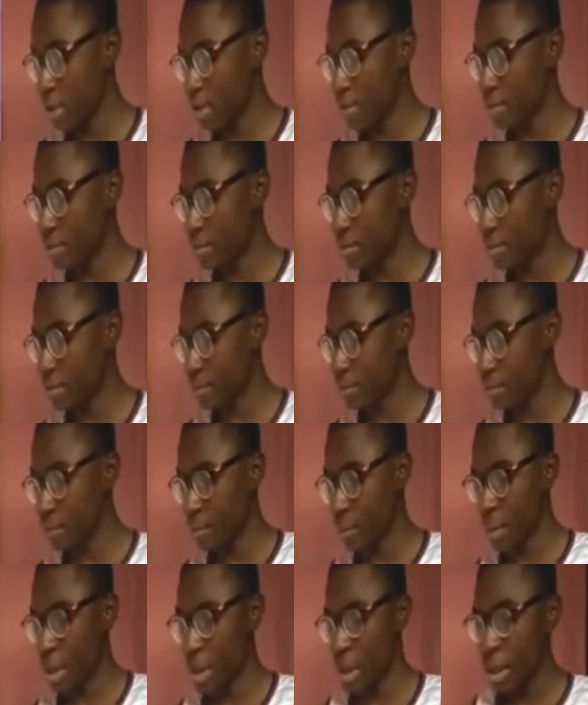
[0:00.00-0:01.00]
when we have
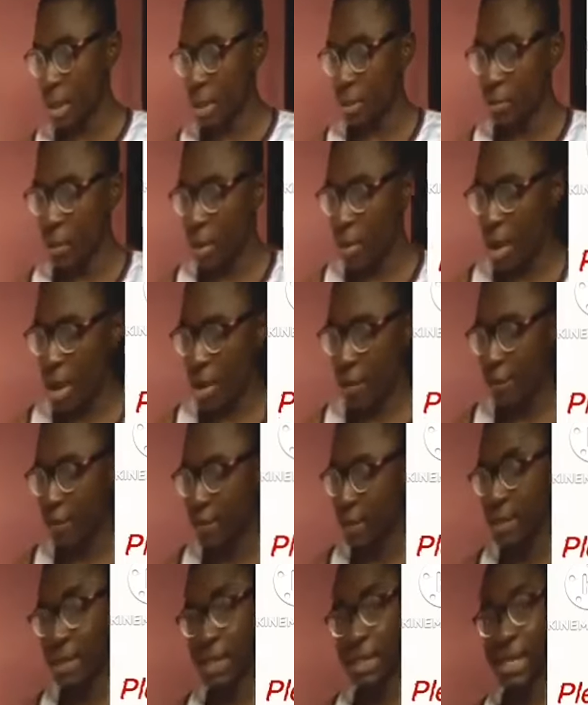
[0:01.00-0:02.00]
in this example theory,
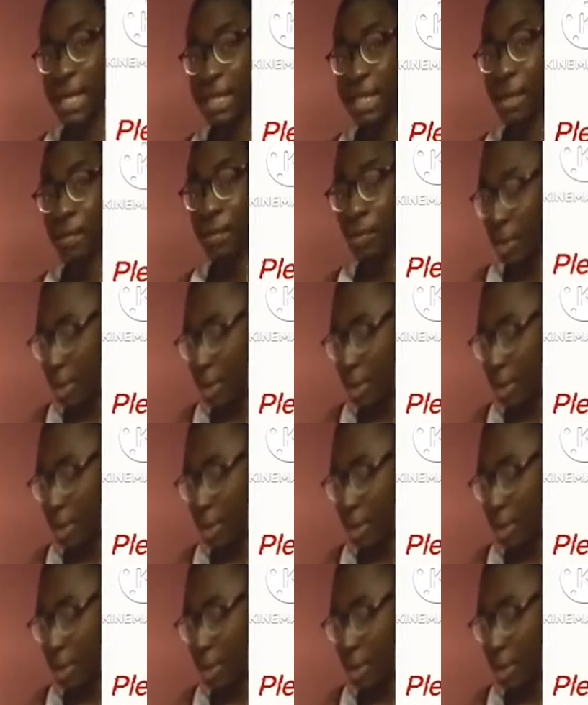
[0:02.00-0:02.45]
let me give an example